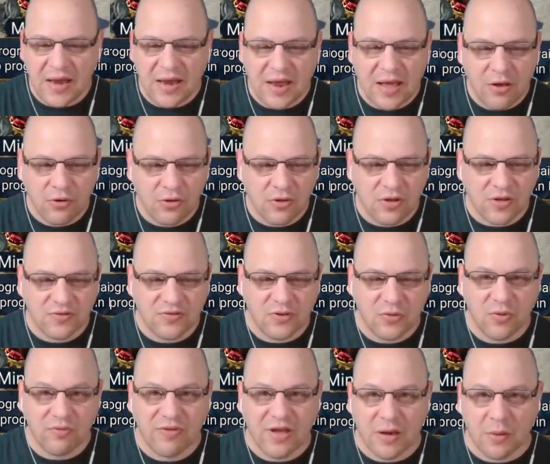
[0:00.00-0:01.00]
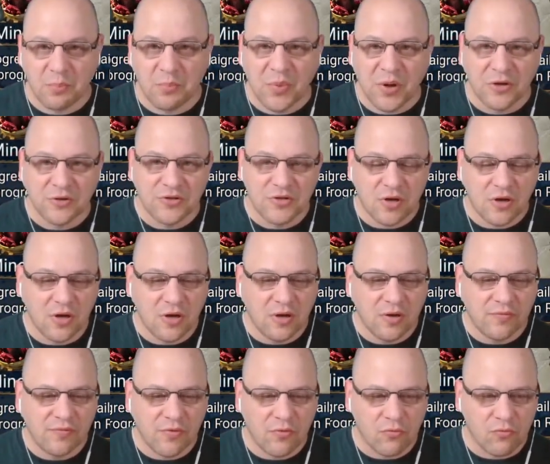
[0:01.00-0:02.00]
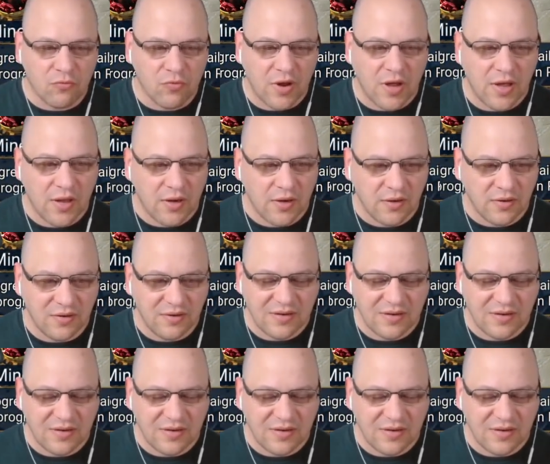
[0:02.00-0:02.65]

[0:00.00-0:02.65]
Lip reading: now you can see we've got a bunch of red